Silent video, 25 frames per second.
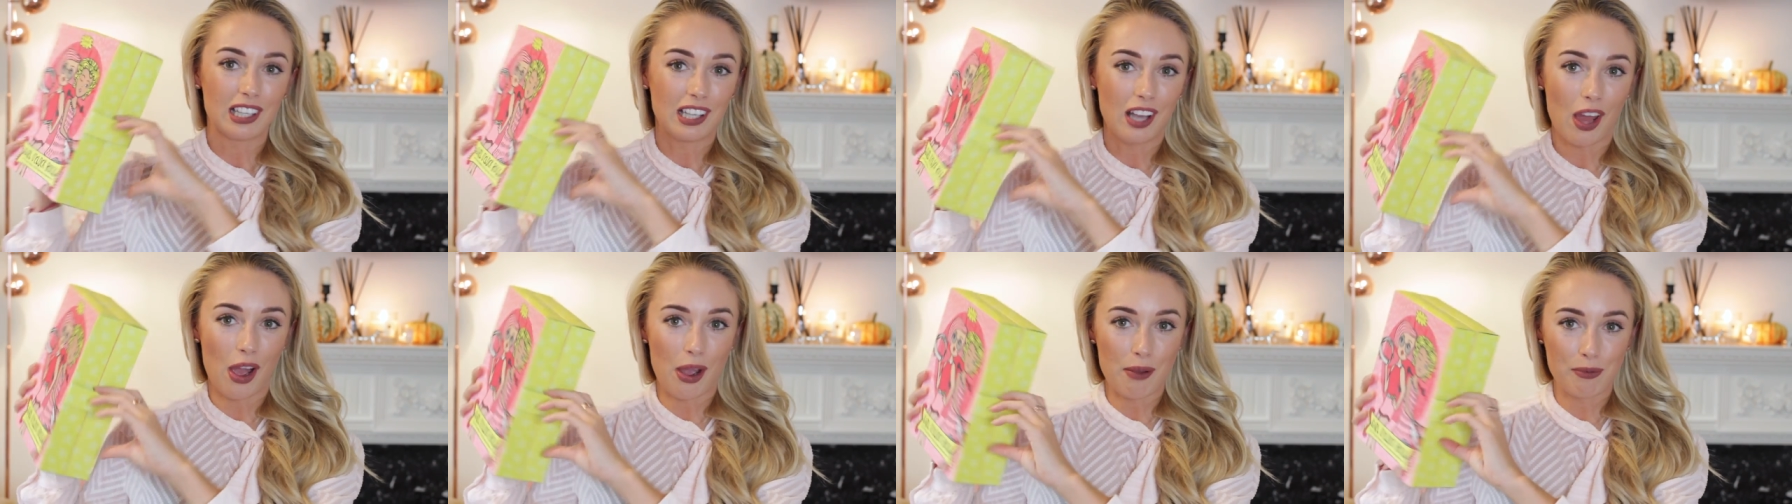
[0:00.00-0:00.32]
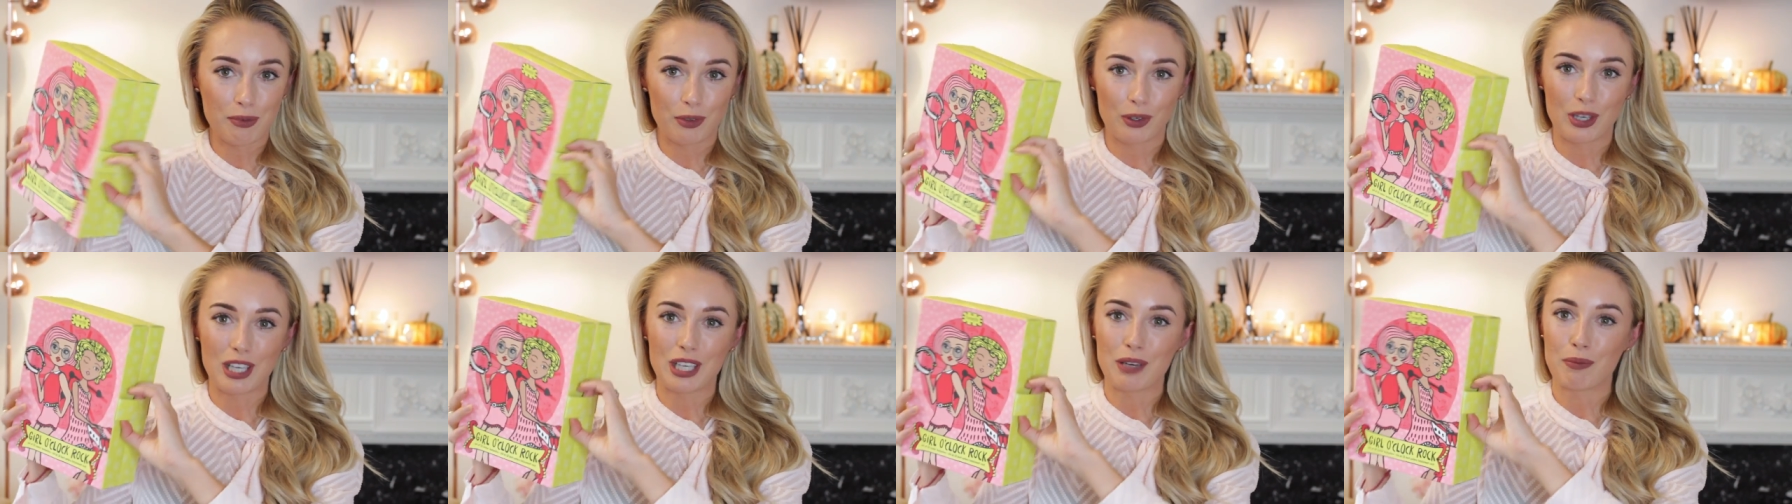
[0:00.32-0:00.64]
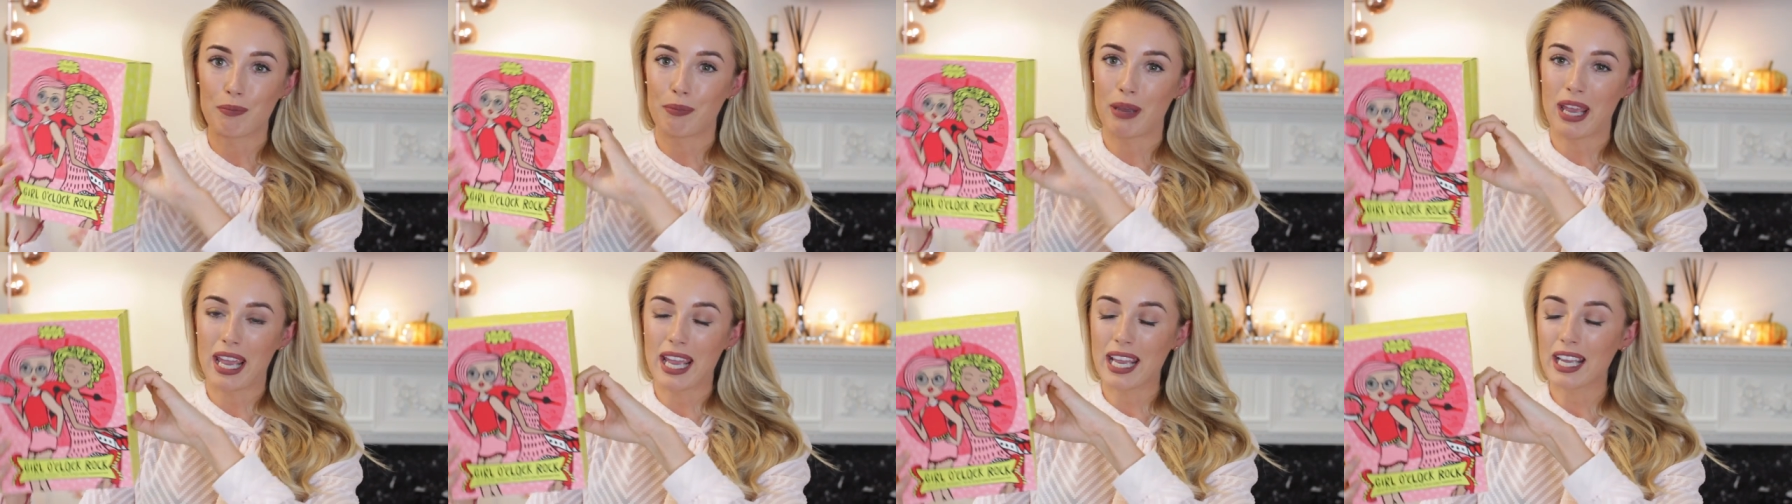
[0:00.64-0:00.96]
lime green
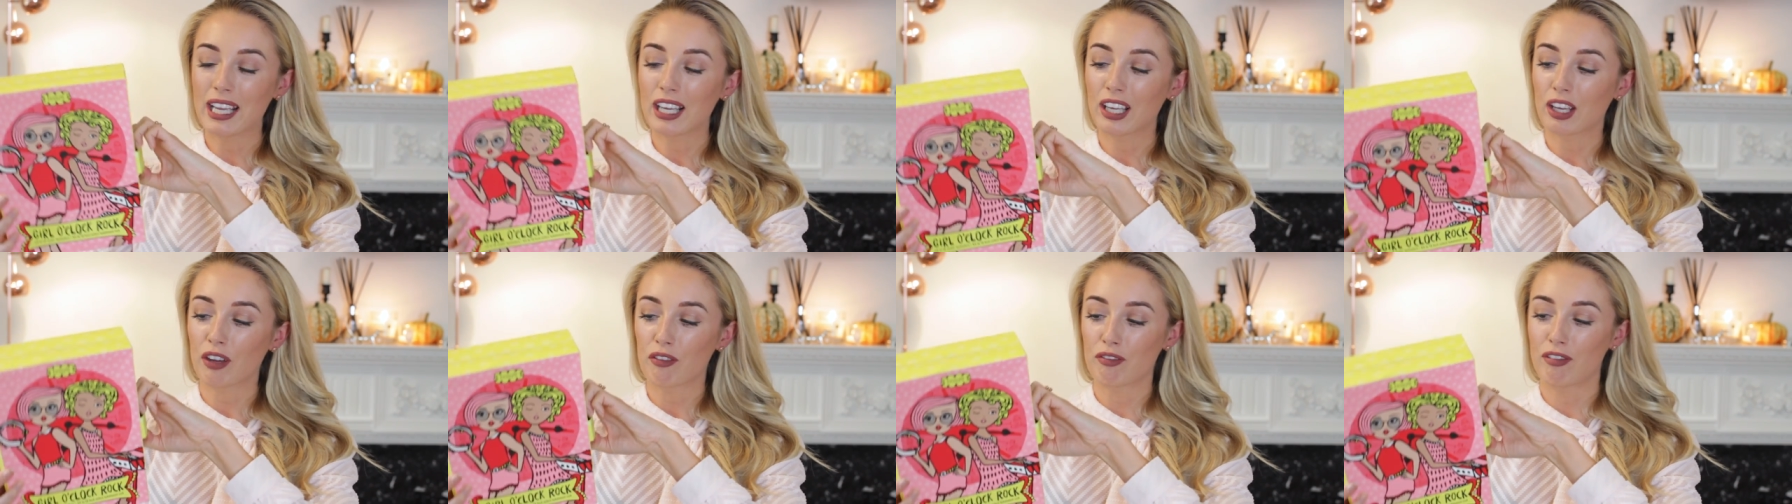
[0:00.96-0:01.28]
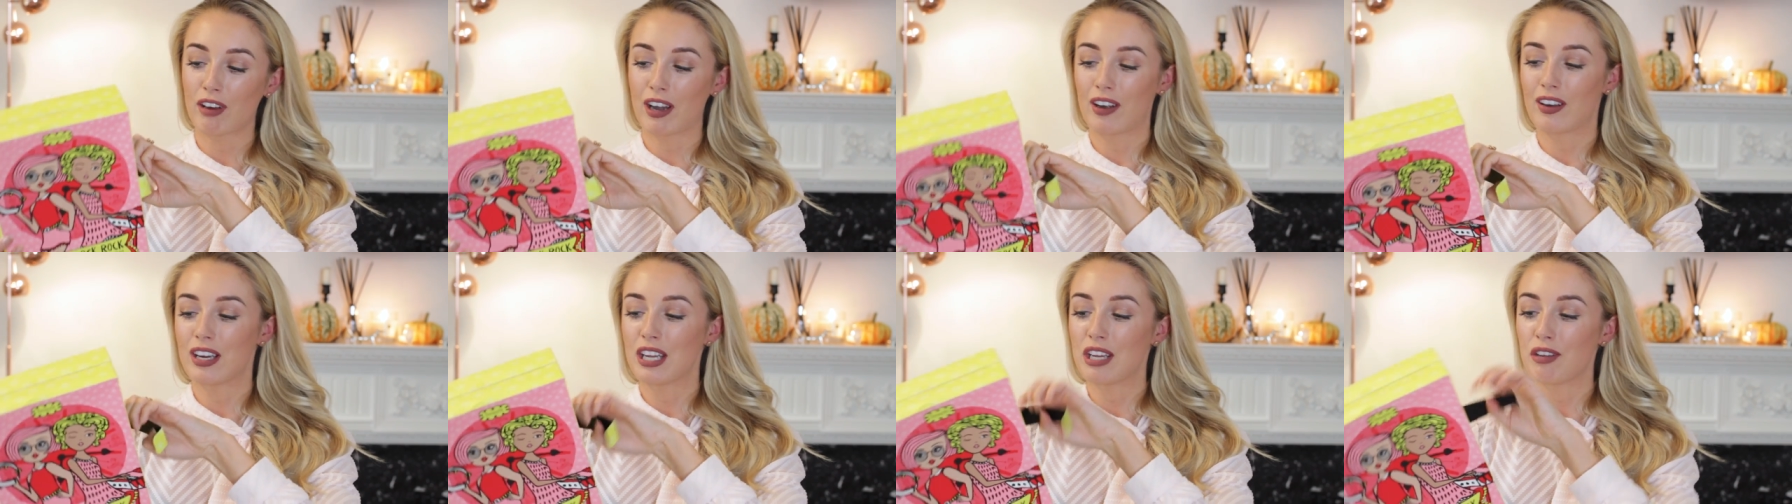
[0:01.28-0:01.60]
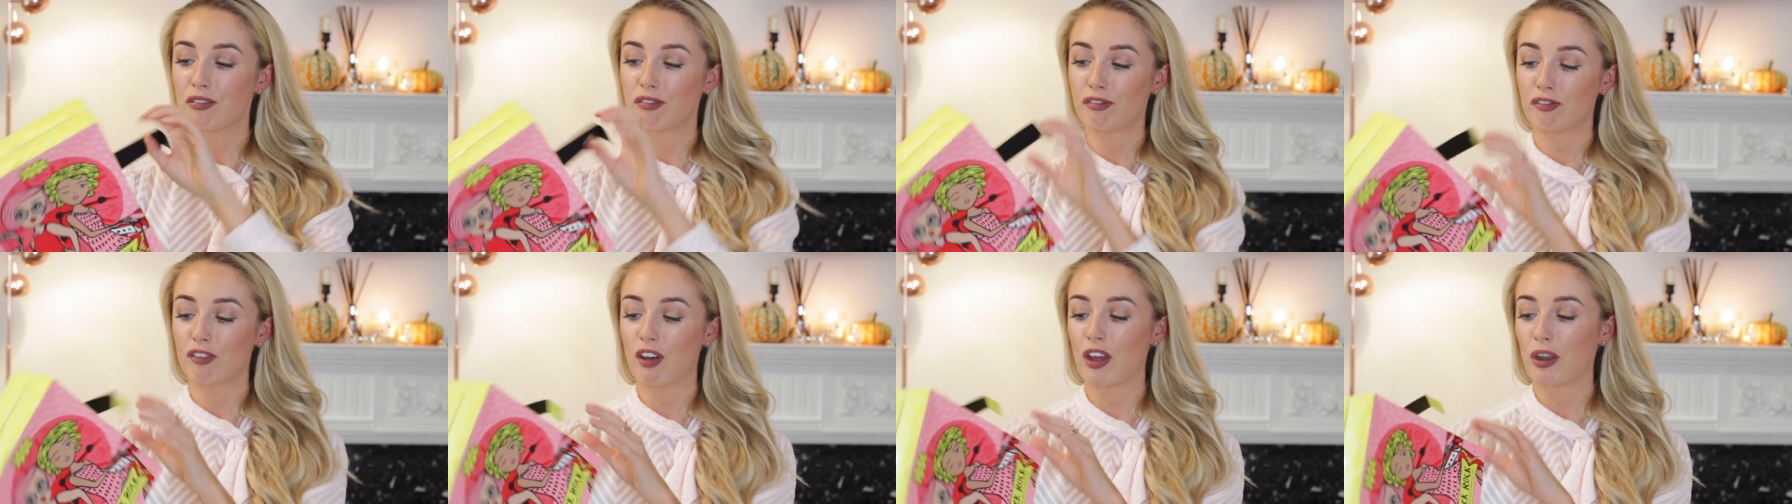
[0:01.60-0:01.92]
and pink,
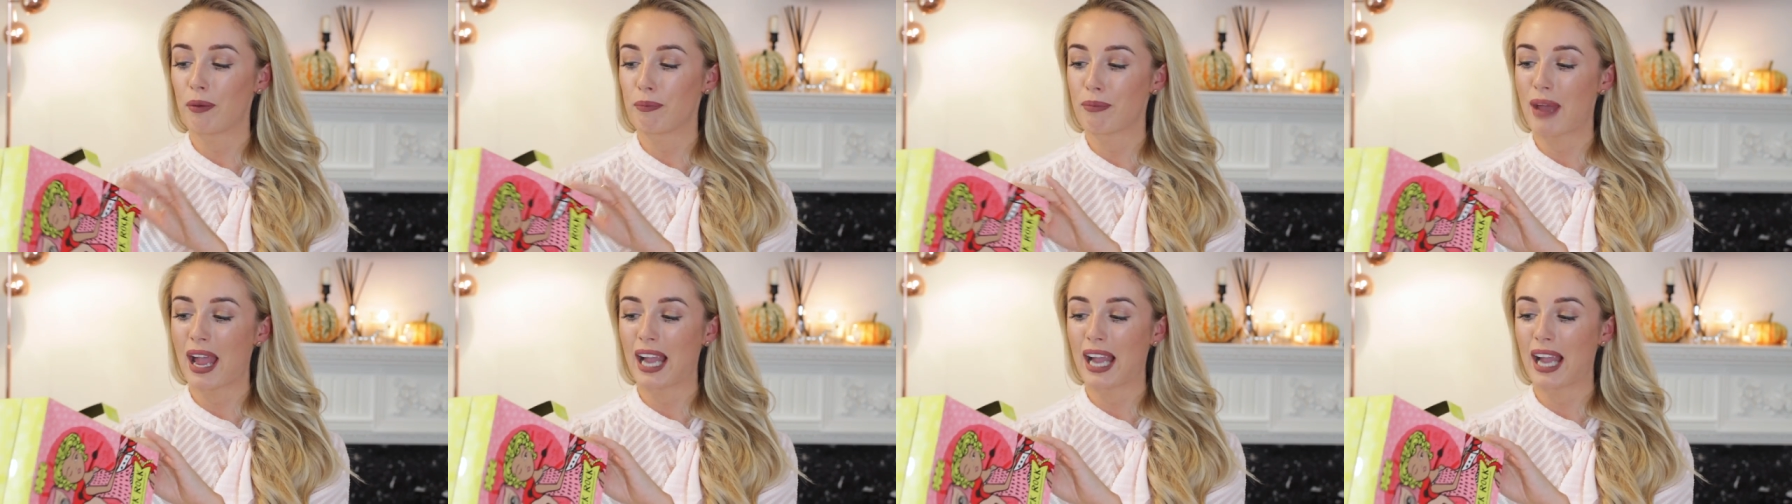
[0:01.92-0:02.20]
very fun